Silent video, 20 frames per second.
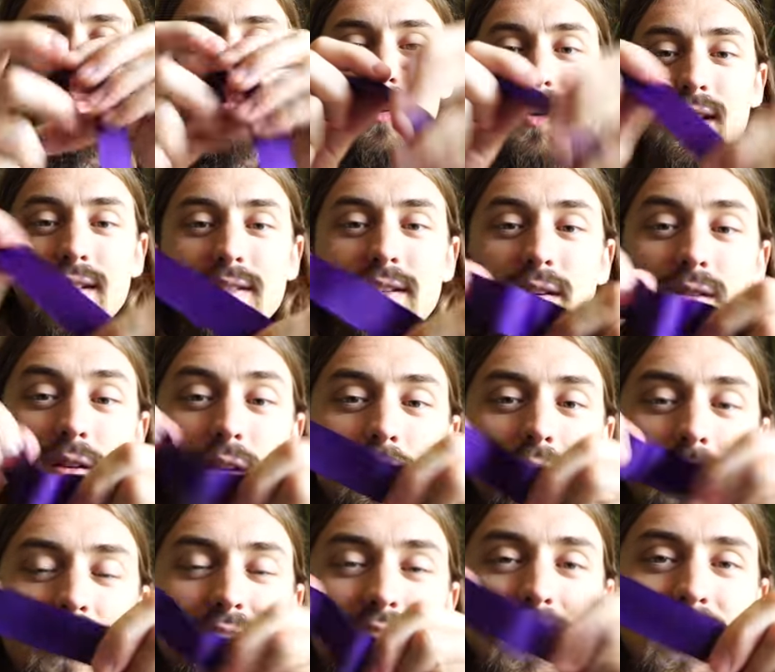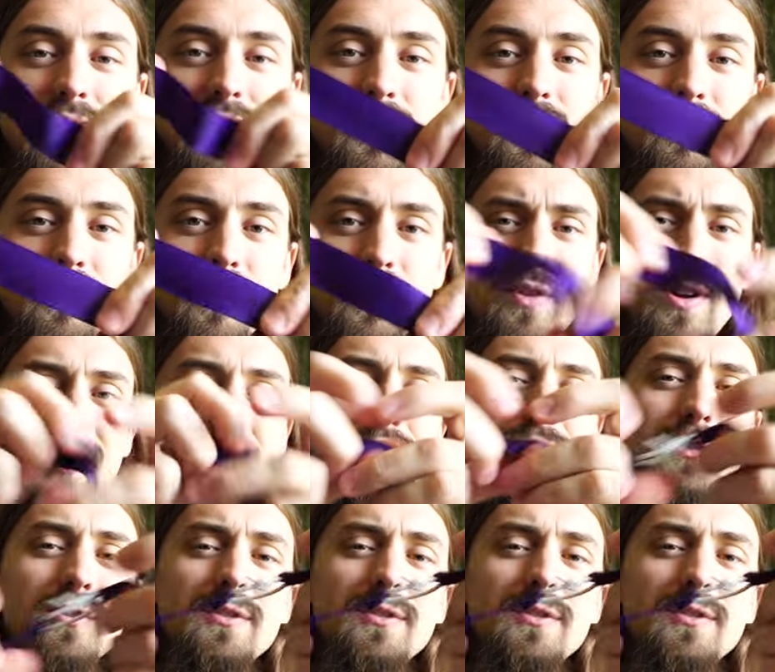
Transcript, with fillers: Because the grosgrain has no stretch,